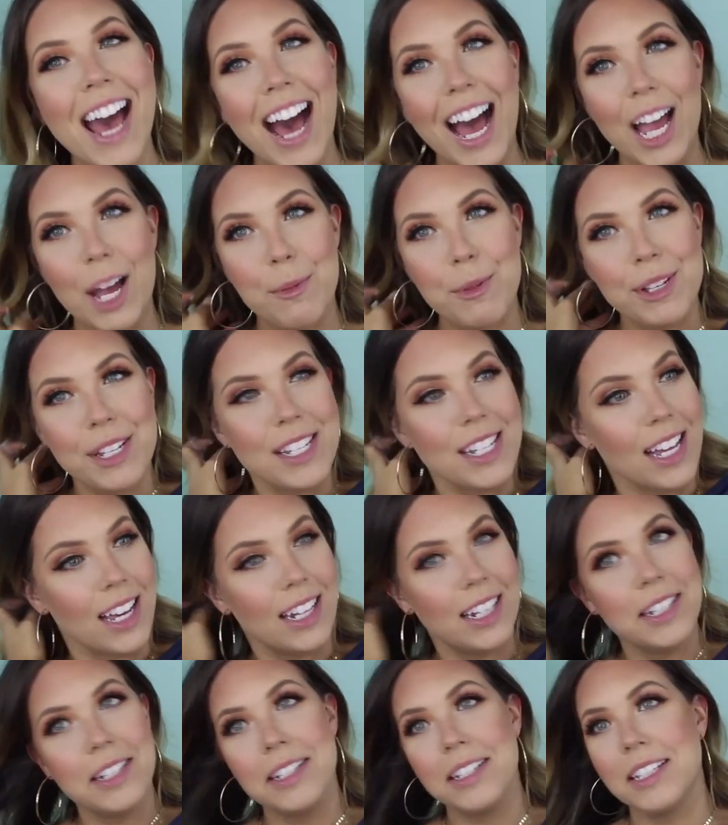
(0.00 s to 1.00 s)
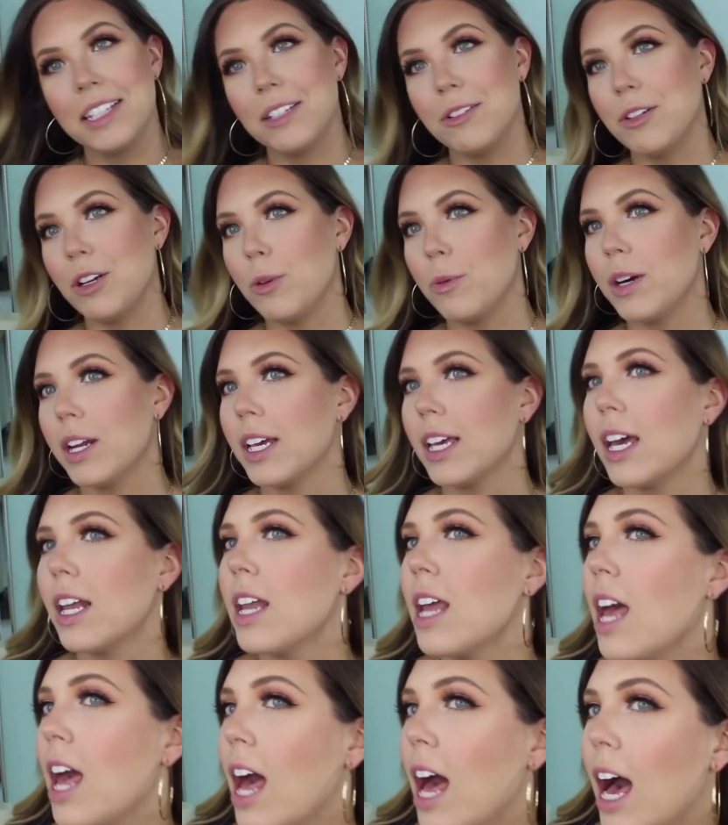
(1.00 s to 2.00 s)
I almost said you know what
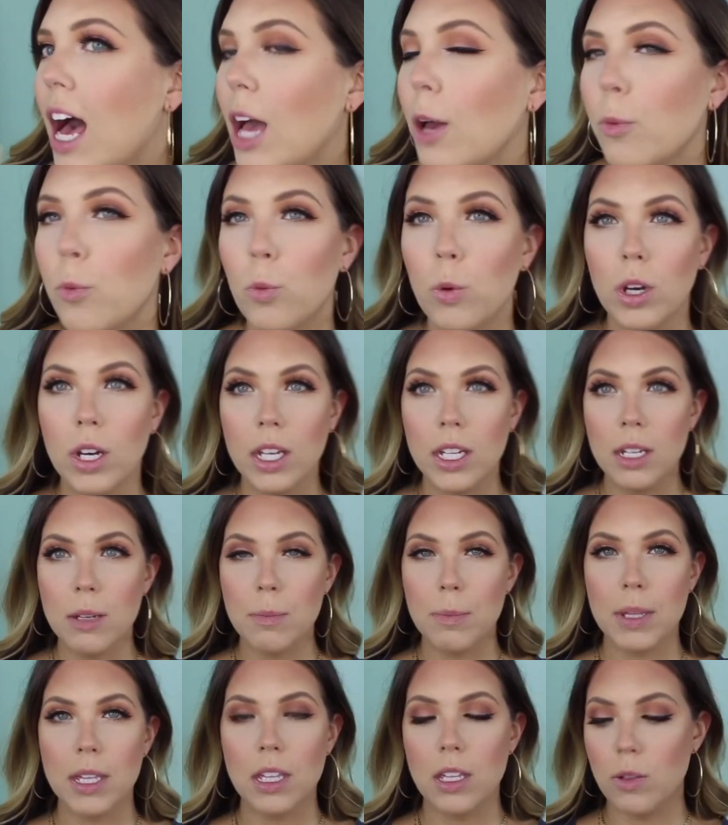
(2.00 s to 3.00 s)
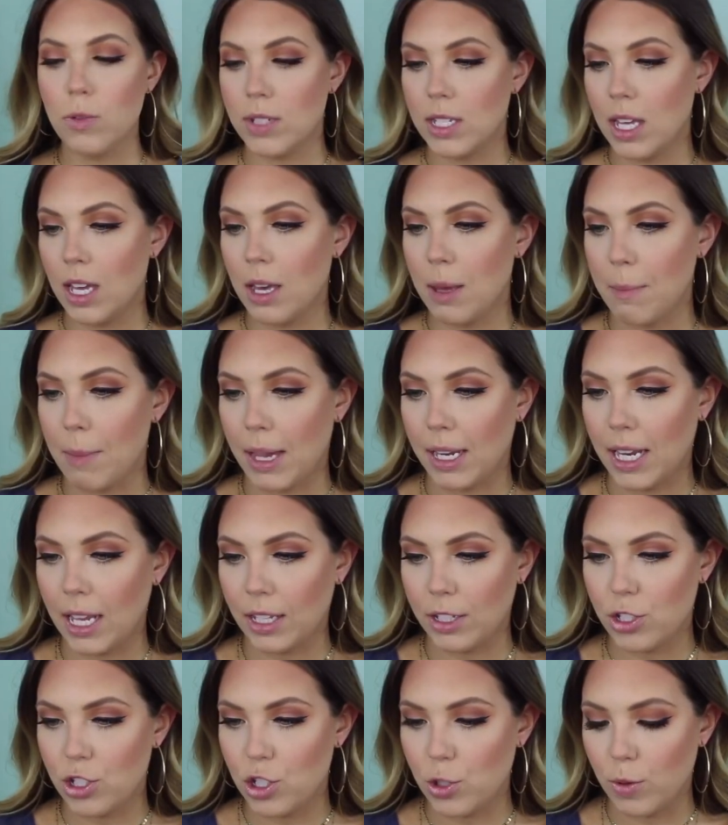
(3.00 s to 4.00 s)
again. I would be using my
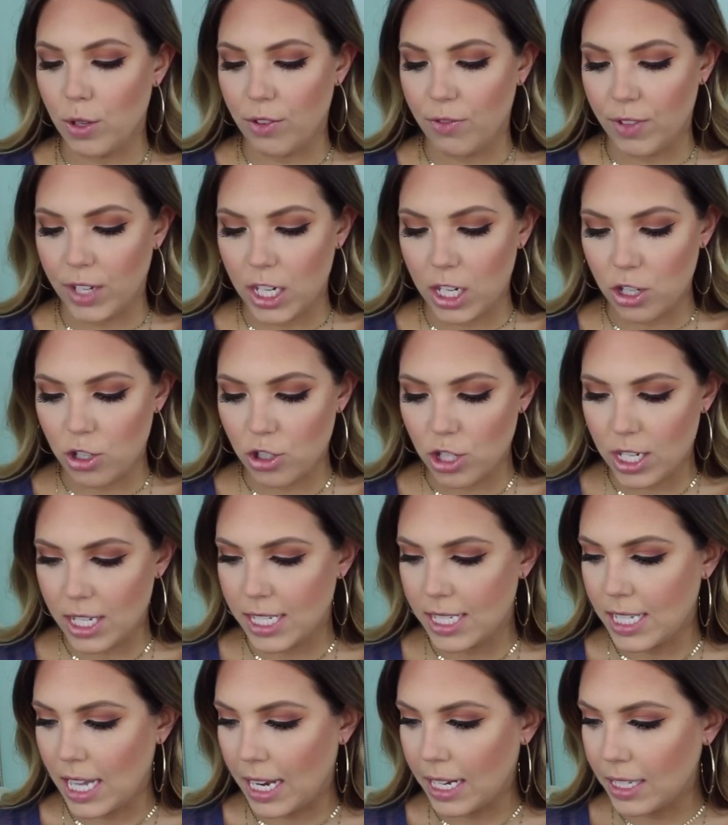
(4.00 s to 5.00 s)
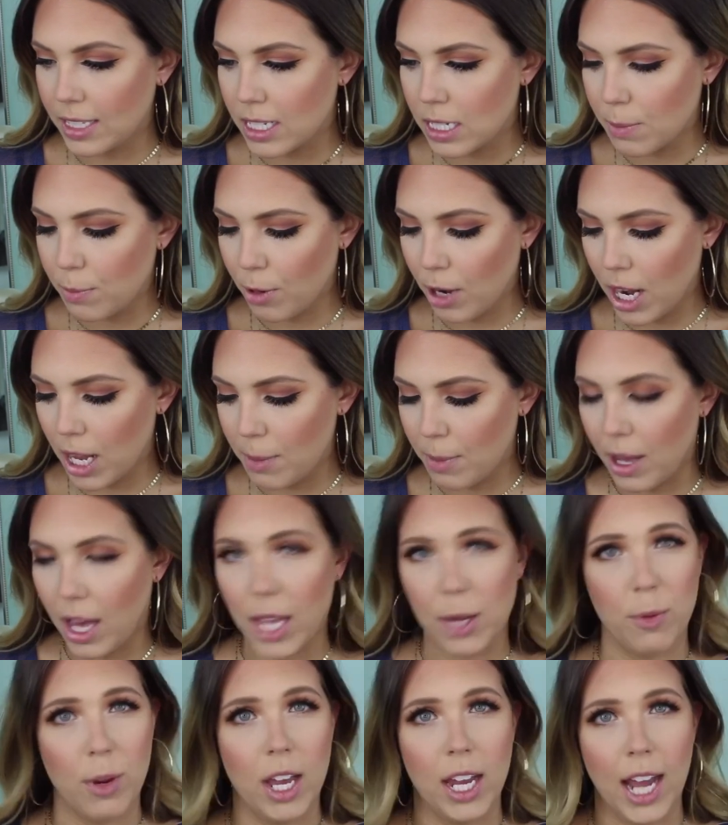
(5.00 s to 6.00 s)
NYX Dewy Finish setting spray, but
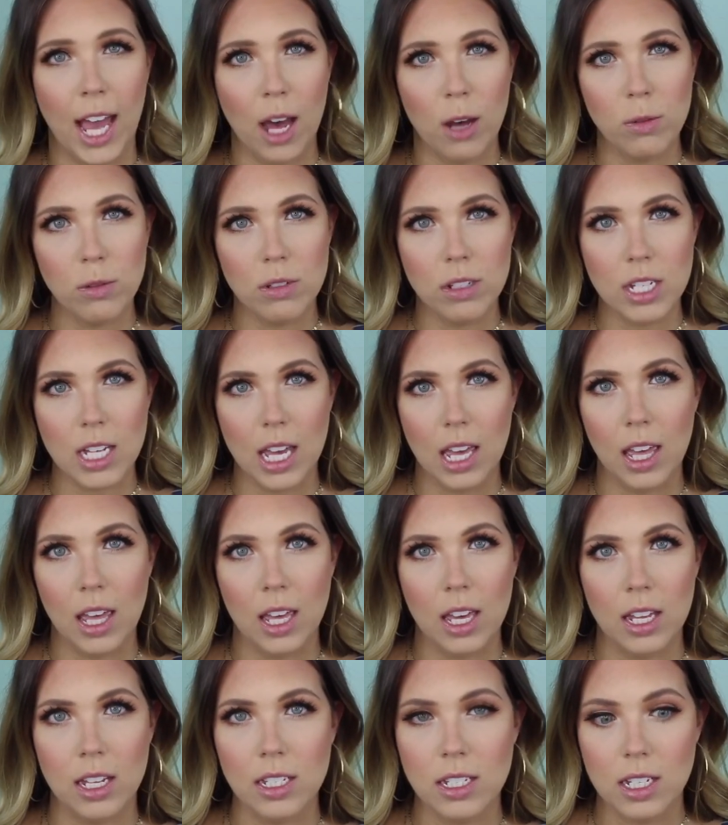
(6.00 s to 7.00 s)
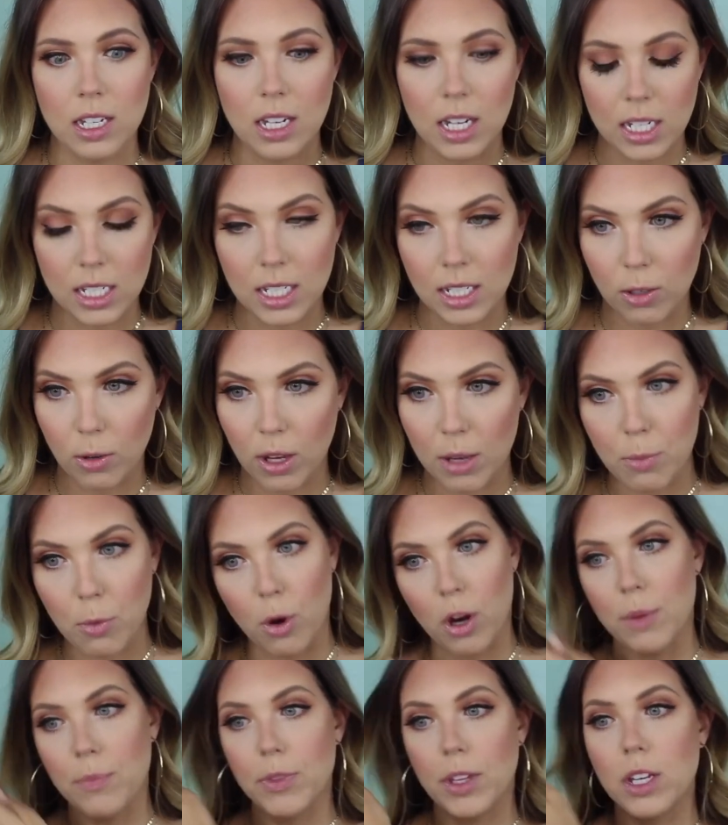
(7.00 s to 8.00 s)
I ran out and need to go get
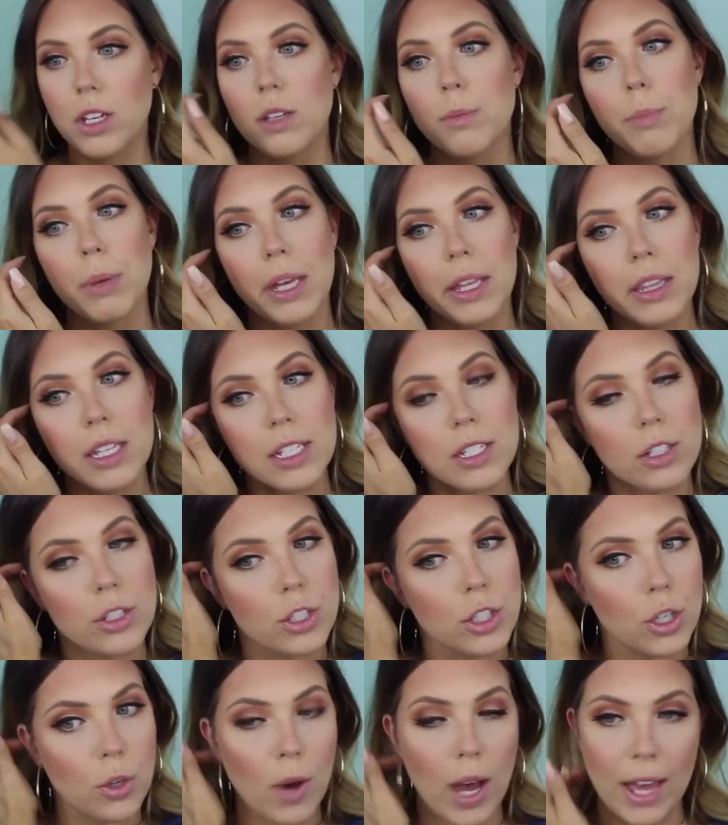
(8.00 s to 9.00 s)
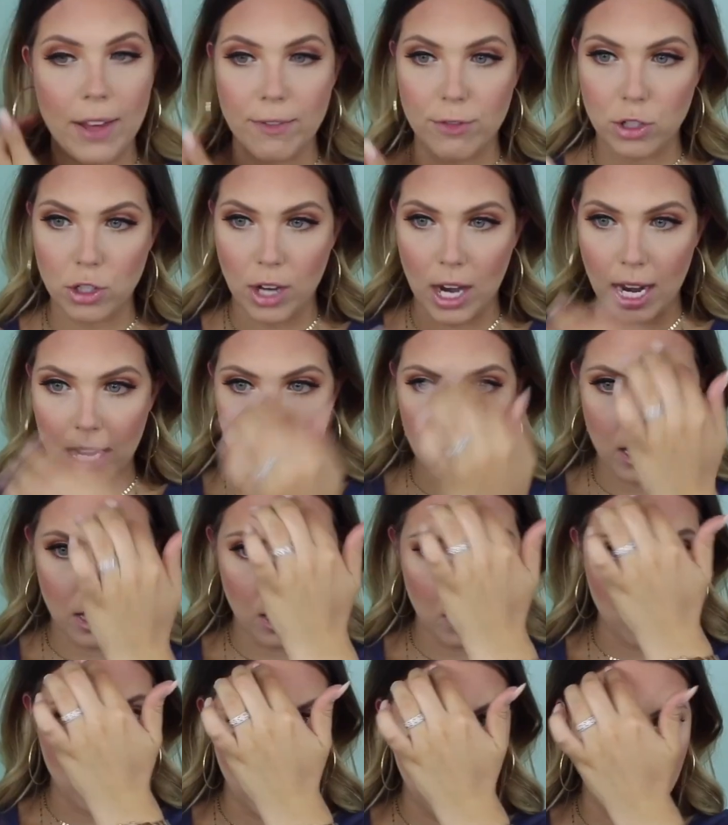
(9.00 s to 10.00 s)
more. But this will do. I've tried
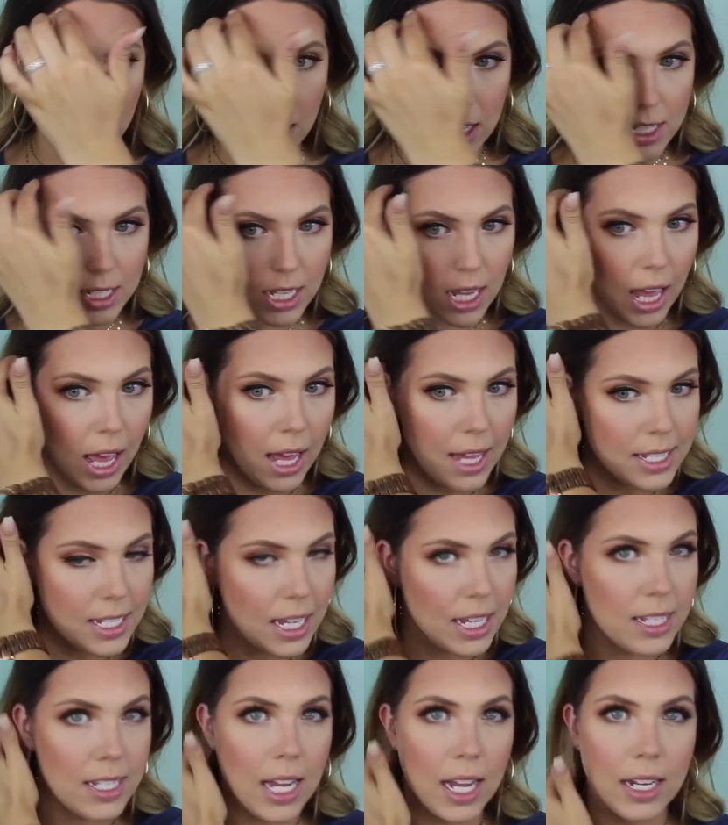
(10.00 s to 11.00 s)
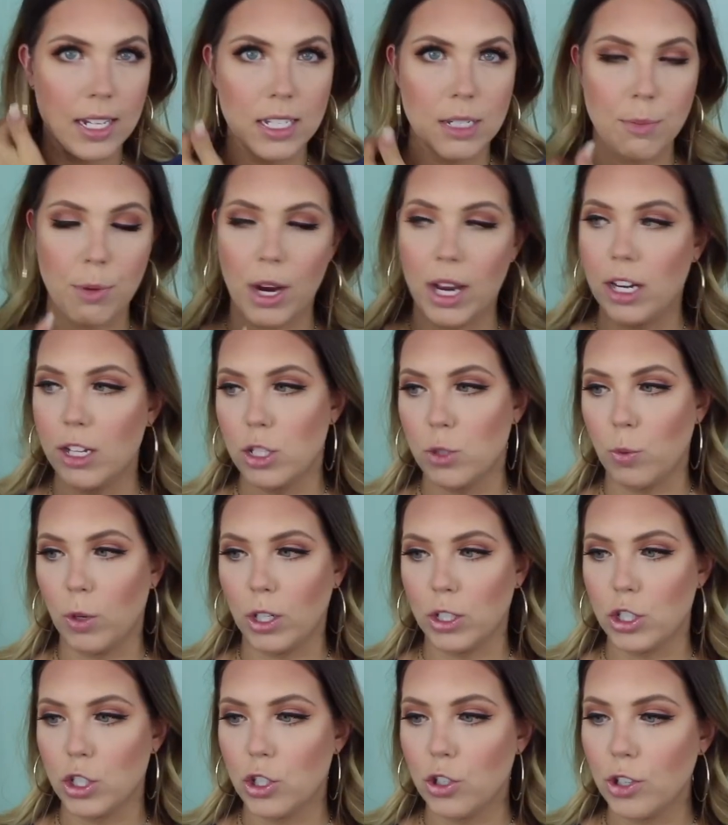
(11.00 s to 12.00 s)
using this as a setting spray and it's
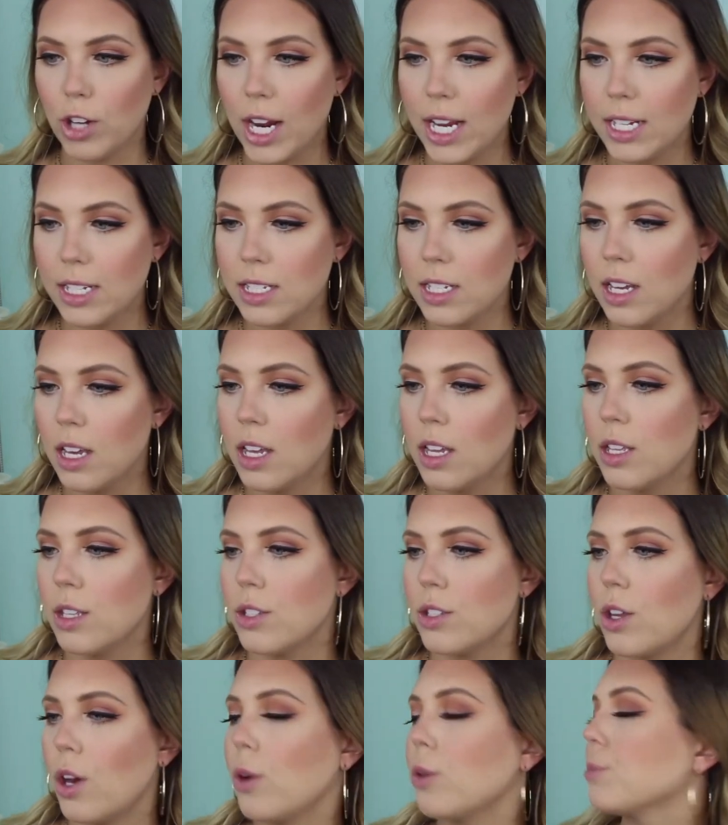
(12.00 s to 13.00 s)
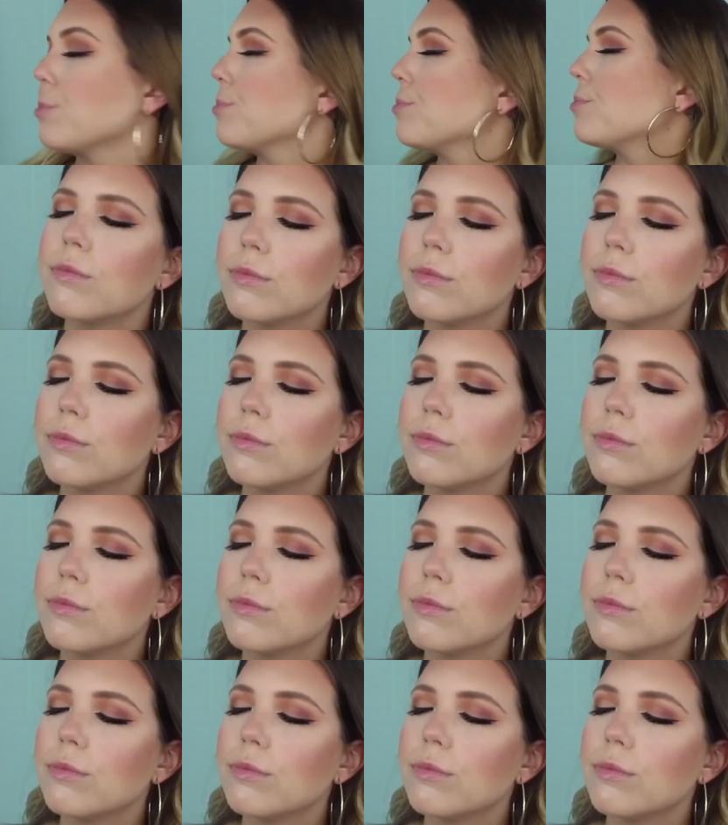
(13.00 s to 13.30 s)
worked great, so.